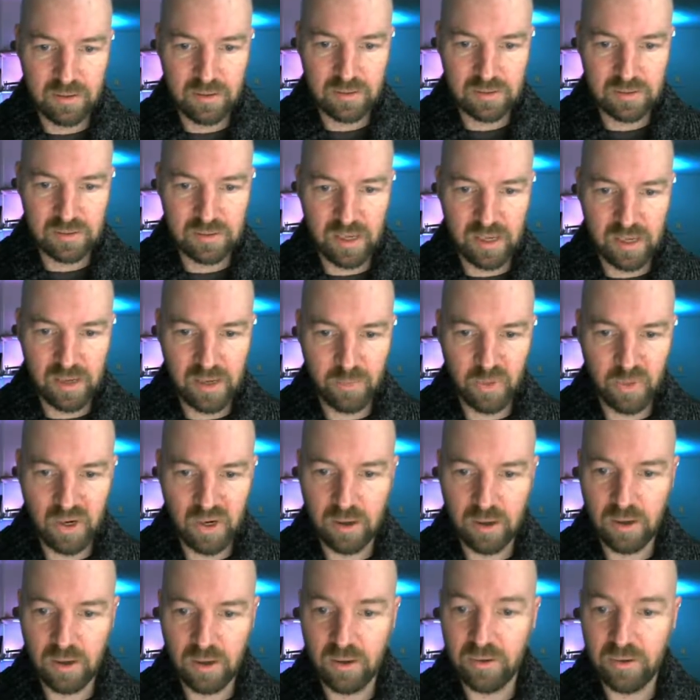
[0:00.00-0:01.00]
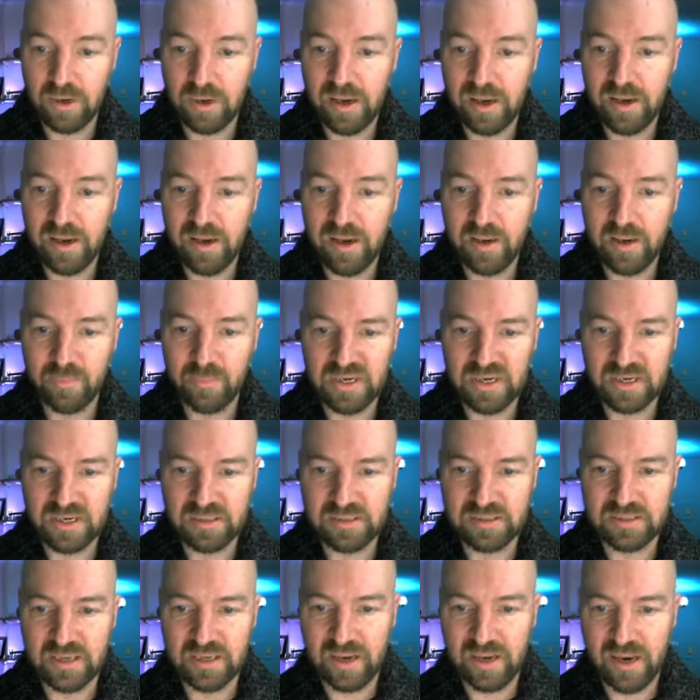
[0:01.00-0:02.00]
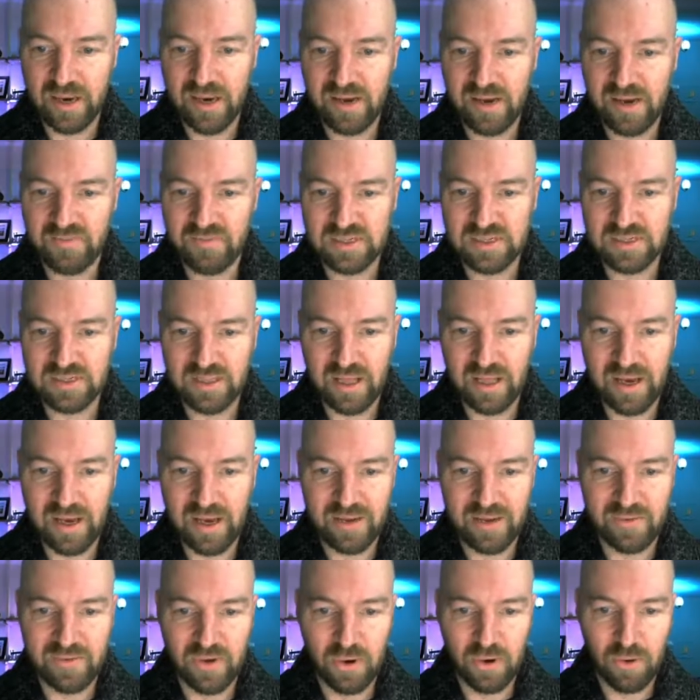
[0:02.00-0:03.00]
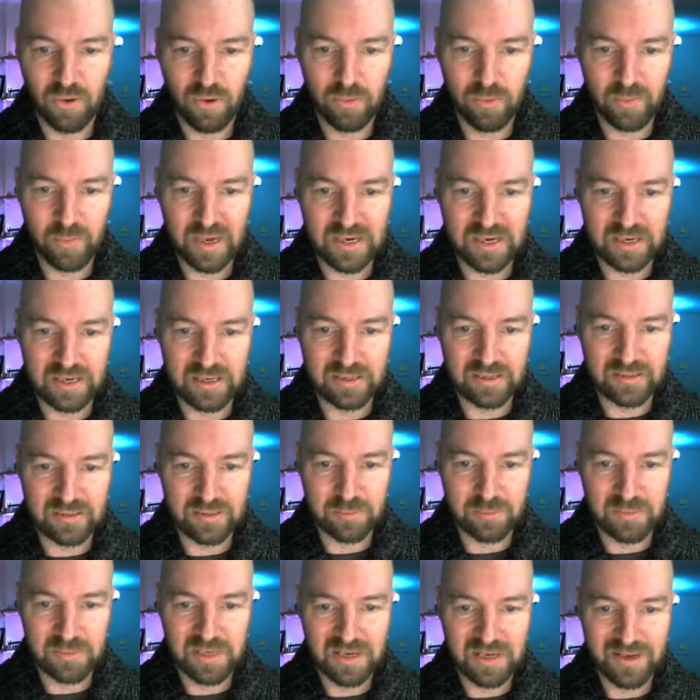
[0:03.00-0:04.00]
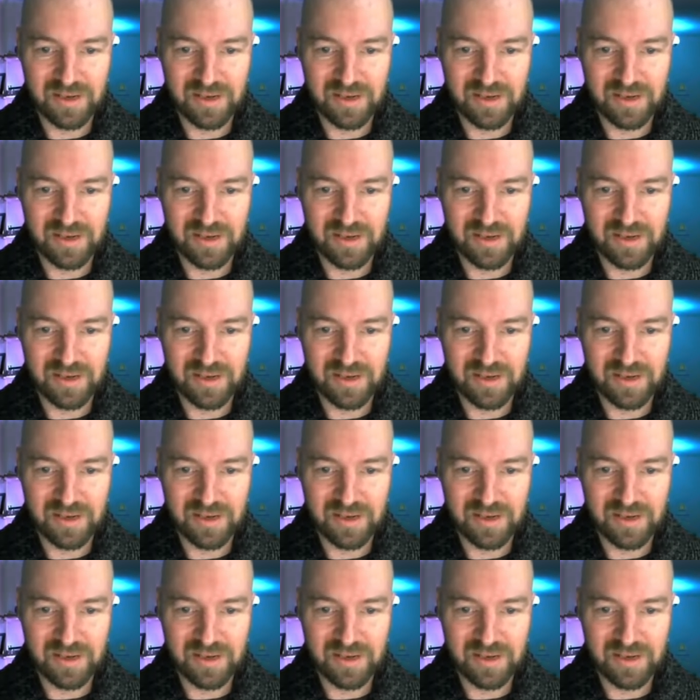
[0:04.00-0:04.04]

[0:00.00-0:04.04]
Slide, bro. Oh, because I have to slide the whole mechanism.